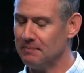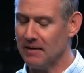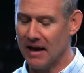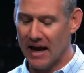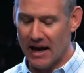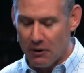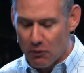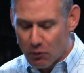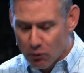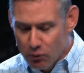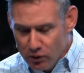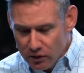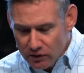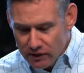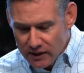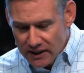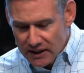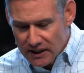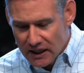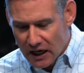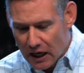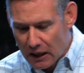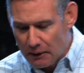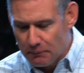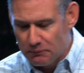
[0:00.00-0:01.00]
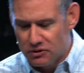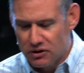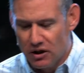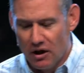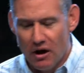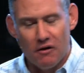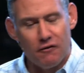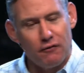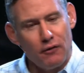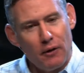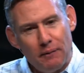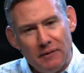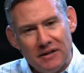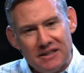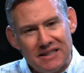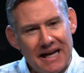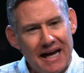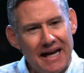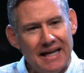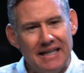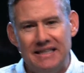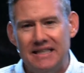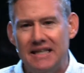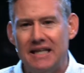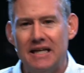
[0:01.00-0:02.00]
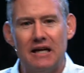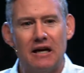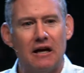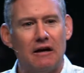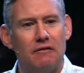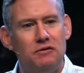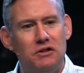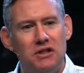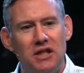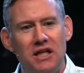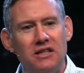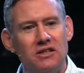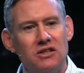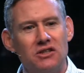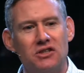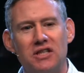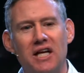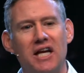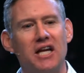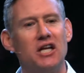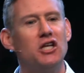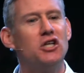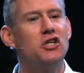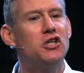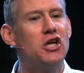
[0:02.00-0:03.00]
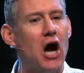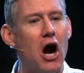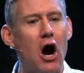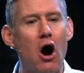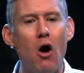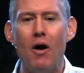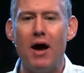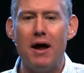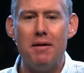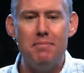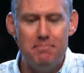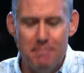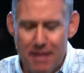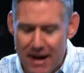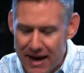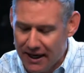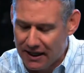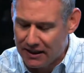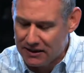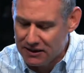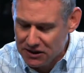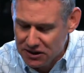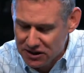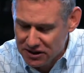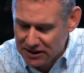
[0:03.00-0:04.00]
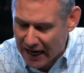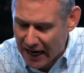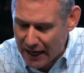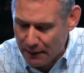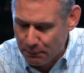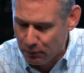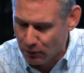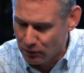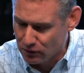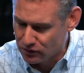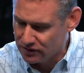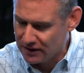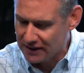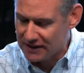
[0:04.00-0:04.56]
And it really comes from this idea of Jesus saying, go and make disciples.